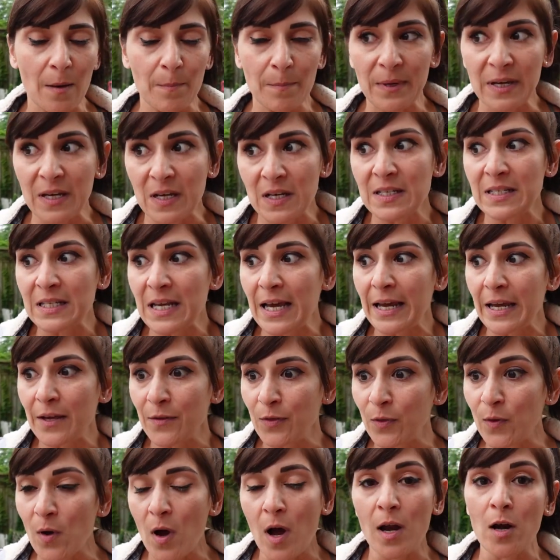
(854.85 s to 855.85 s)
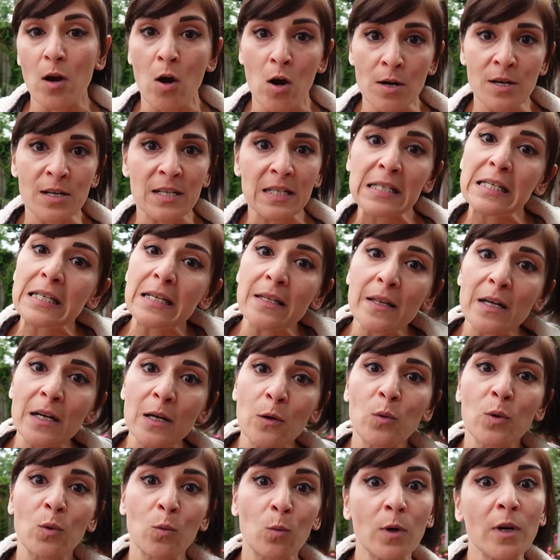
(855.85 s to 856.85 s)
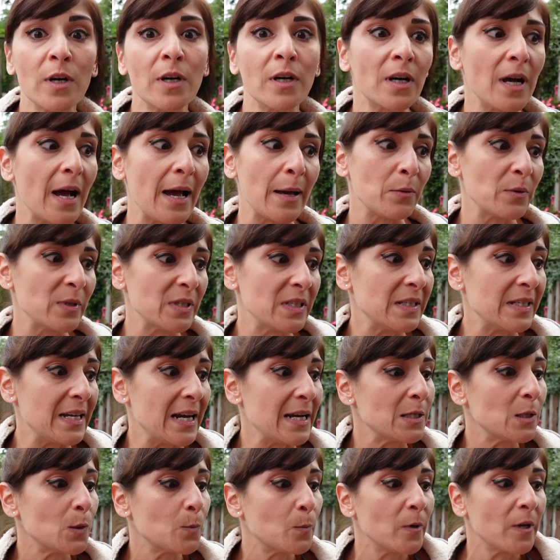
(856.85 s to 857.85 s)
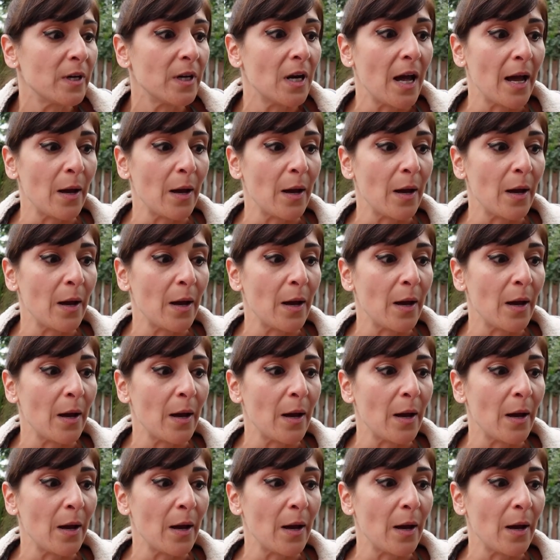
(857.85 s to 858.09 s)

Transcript: because I thought honestly that it would work. I was desperate.